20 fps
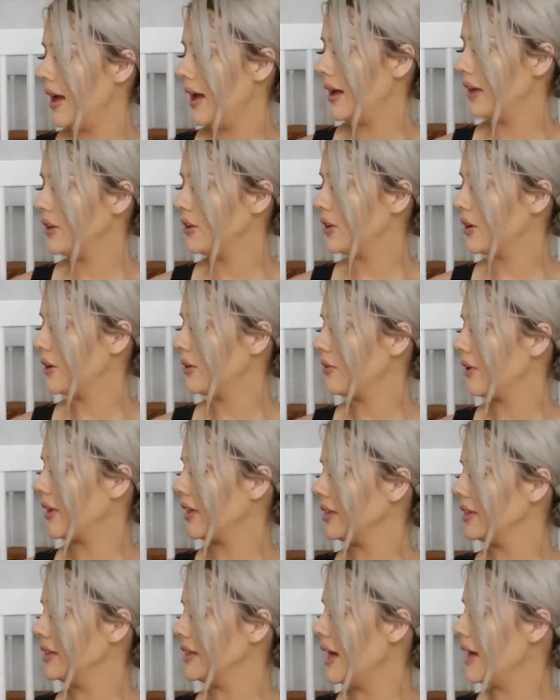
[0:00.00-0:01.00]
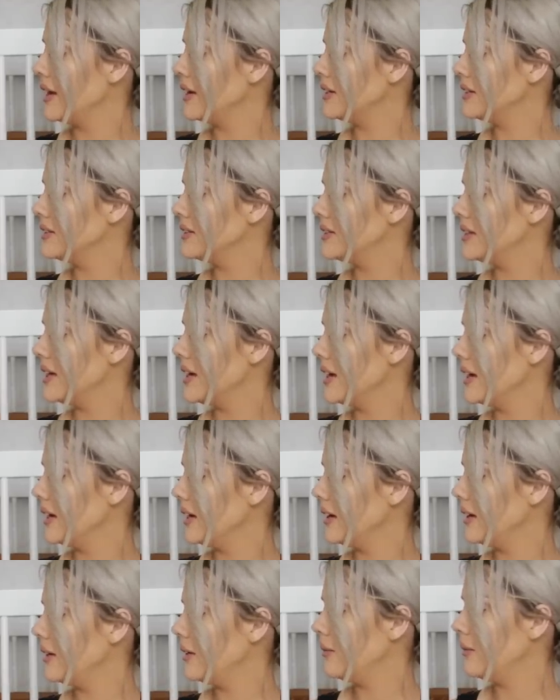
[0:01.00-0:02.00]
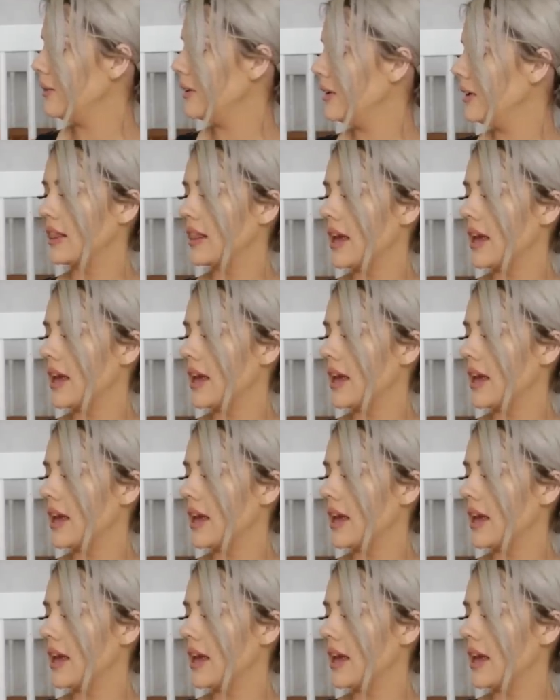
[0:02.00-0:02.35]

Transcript: and you can write letters to him.